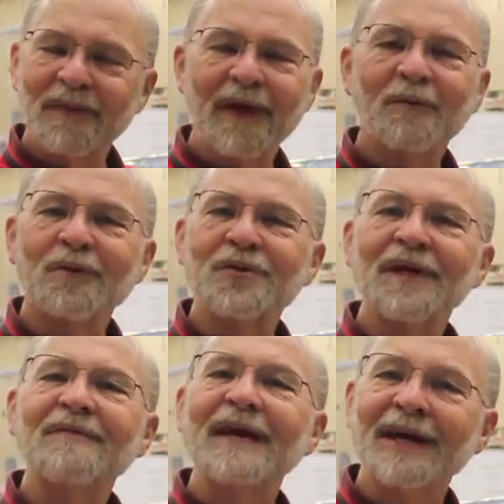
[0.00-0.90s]
they will
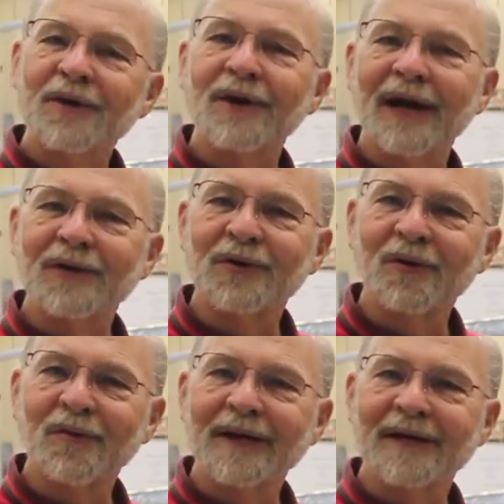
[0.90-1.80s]
receive
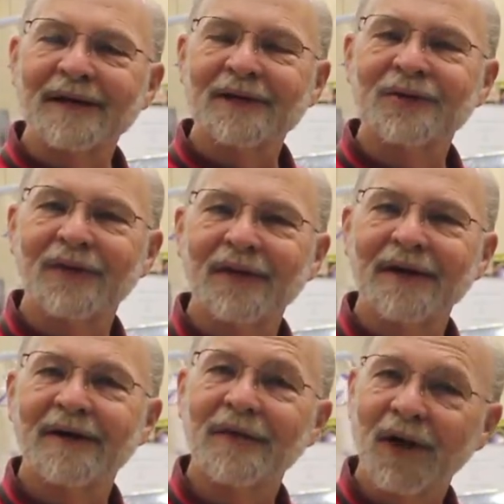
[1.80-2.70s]
international recognition
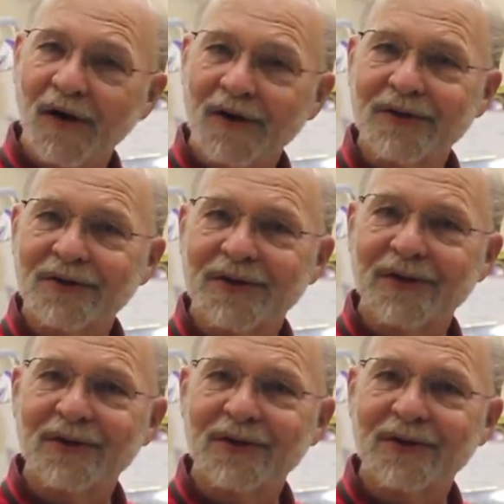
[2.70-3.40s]
there at the largest air